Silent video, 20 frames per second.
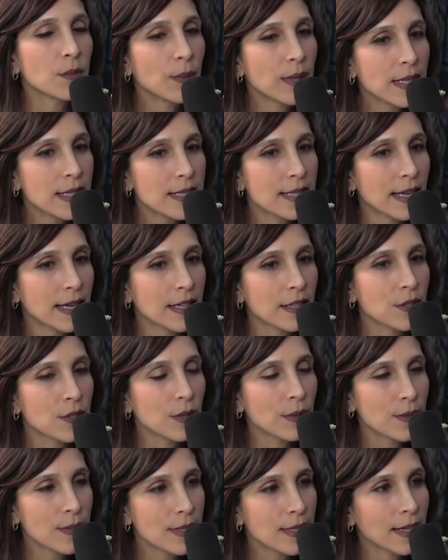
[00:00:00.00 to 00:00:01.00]
wait a second,
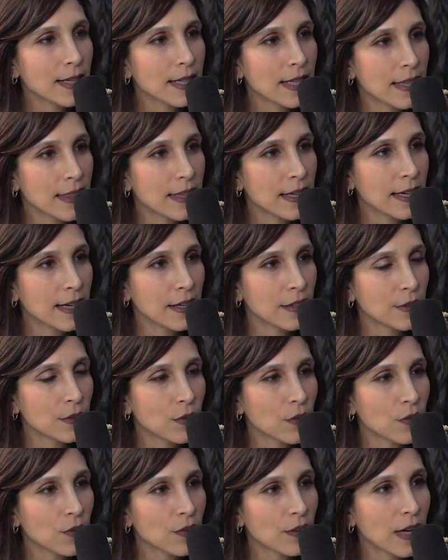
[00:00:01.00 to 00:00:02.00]
don't say anything
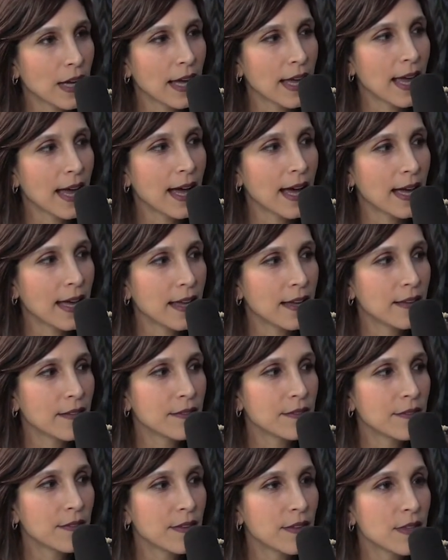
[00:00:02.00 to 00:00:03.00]
else. I
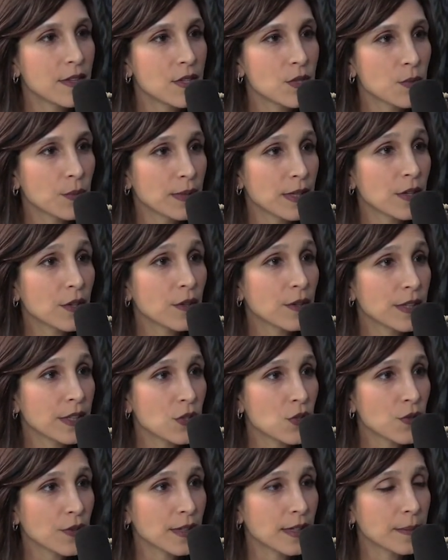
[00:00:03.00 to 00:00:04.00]
have this
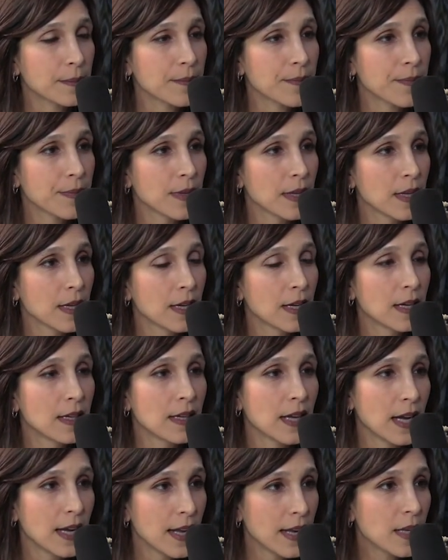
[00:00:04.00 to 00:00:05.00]
reoccurring dream,
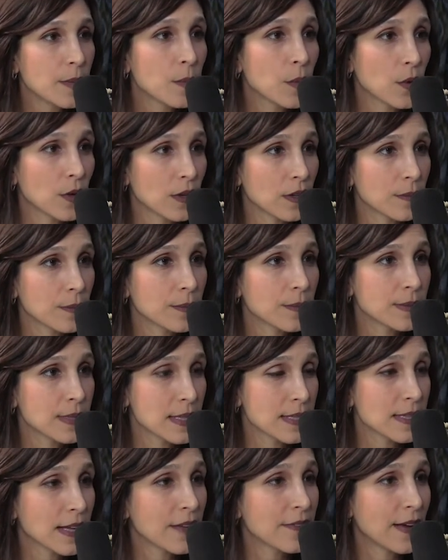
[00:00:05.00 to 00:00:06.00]
not anymore
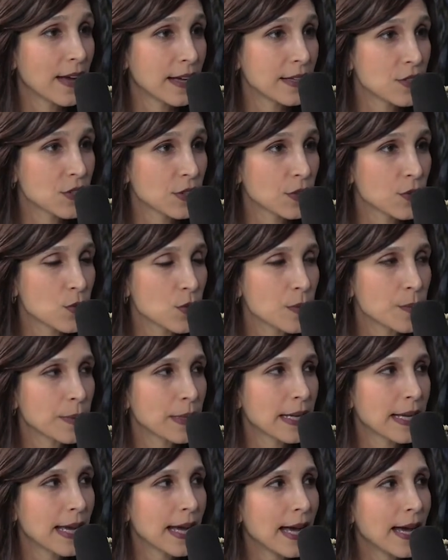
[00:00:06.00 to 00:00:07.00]
since I've had children,
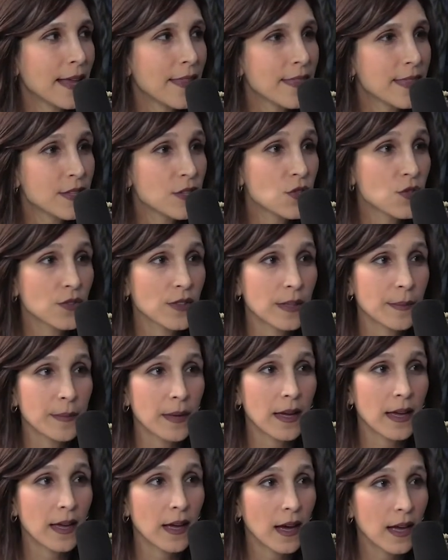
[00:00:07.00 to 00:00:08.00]
but I had this dream,
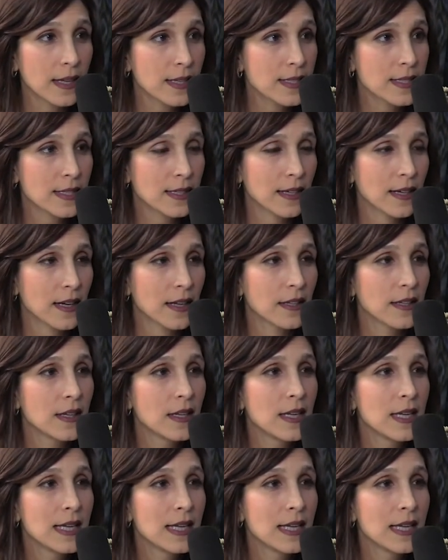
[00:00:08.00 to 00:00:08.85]
honest to God,